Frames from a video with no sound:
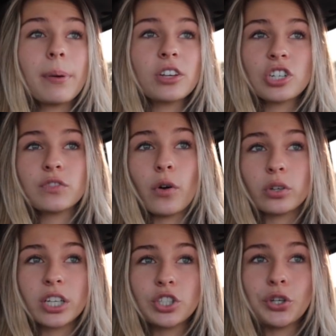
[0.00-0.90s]
at Pinterest
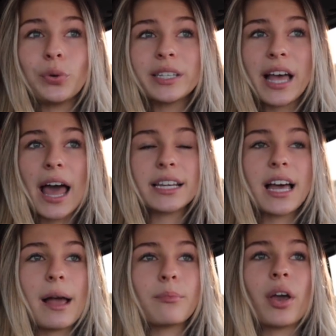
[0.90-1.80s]
photos like two weeks ahead of
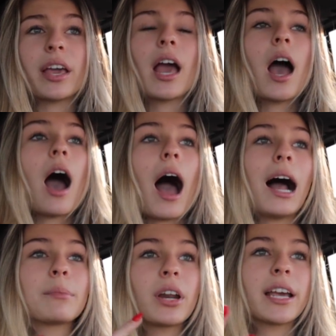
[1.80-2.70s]
time, like
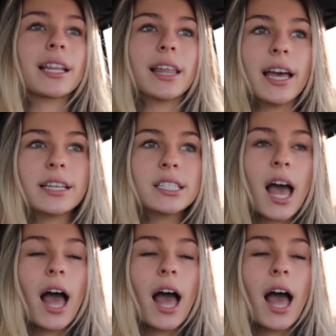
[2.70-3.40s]
I'm gonna get this.